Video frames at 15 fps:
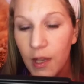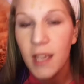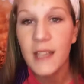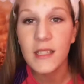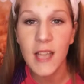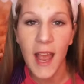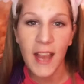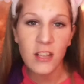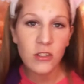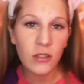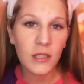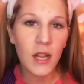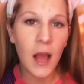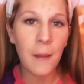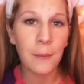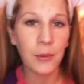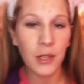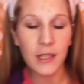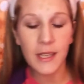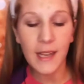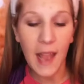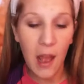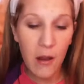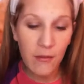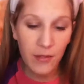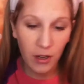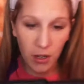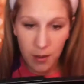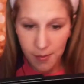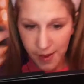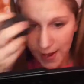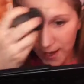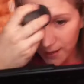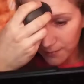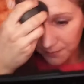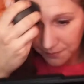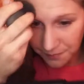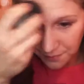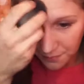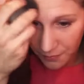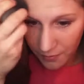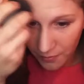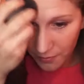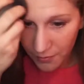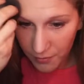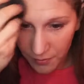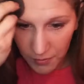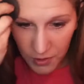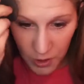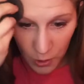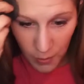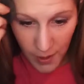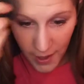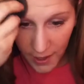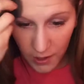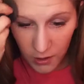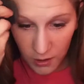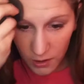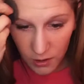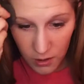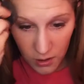And it's actually not blending out very bad. Too bad.